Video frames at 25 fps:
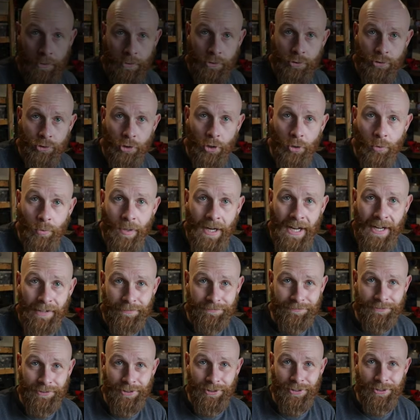So
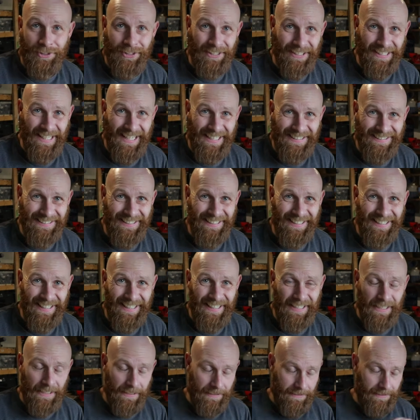after
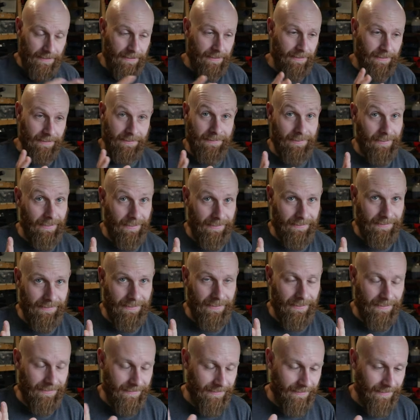yesterday, it's the next
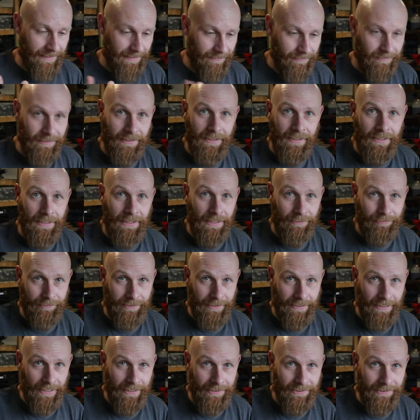day now, after
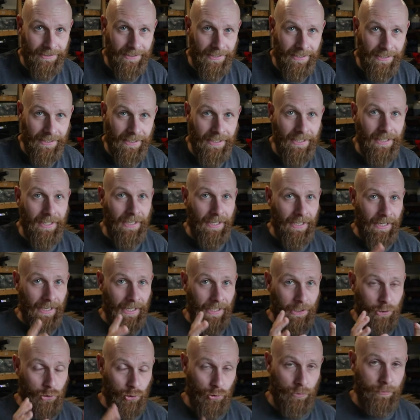yesterday
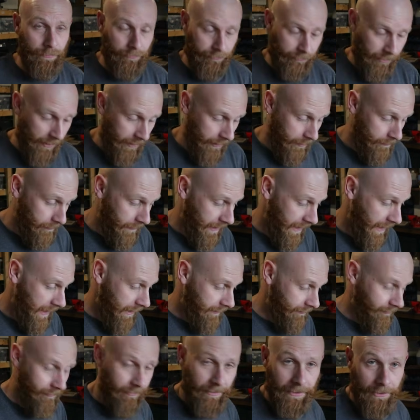I couldn't fathom
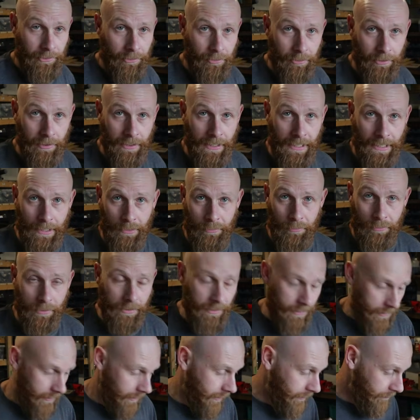half of it out,
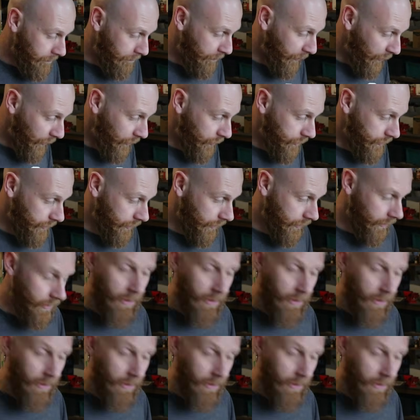but